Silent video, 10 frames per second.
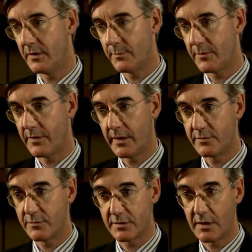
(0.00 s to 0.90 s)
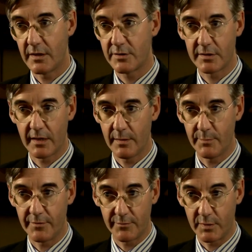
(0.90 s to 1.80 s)
and it provides research to
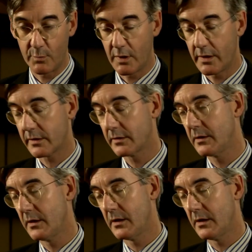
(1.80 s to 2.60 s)
help us with work